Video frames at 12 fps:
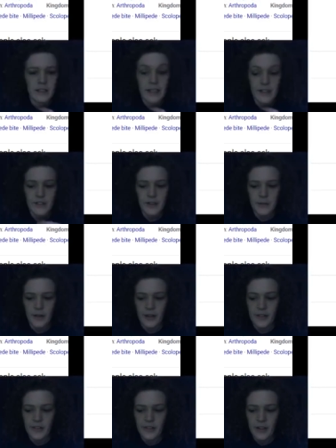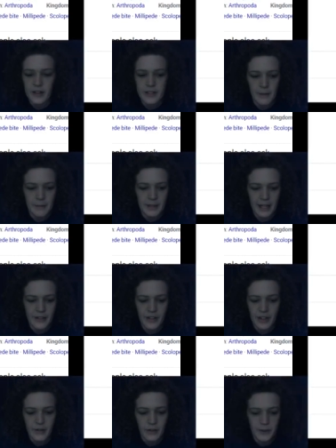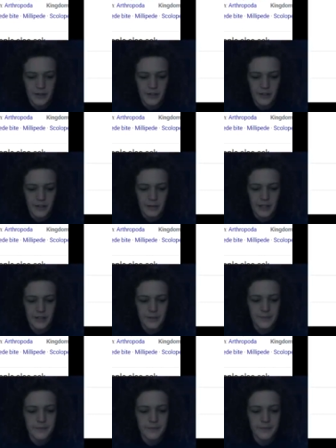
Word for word: Yes, I'm sorry. This is not a subclass. I don't know why it says subclass.